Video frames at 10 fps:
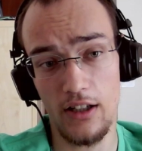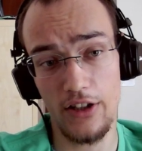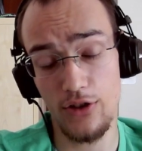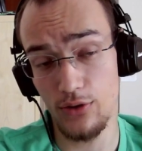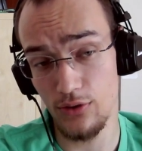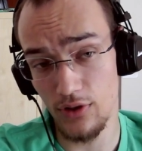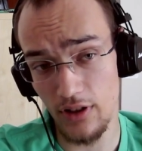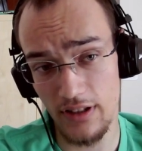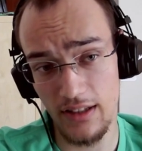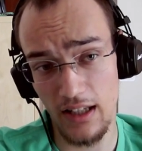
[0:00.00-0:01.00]
You do
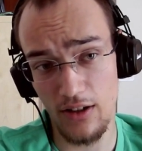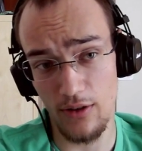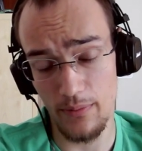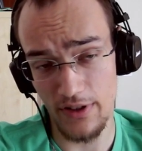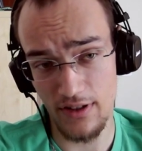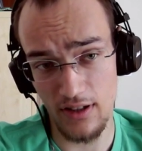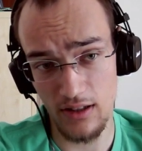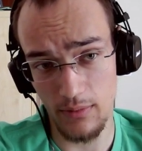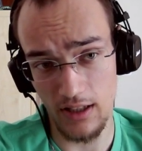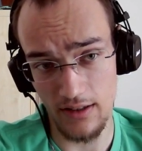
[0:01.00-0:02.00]
not take en
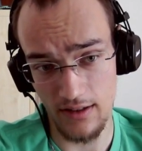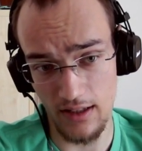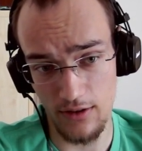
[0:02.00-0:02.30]
passant because then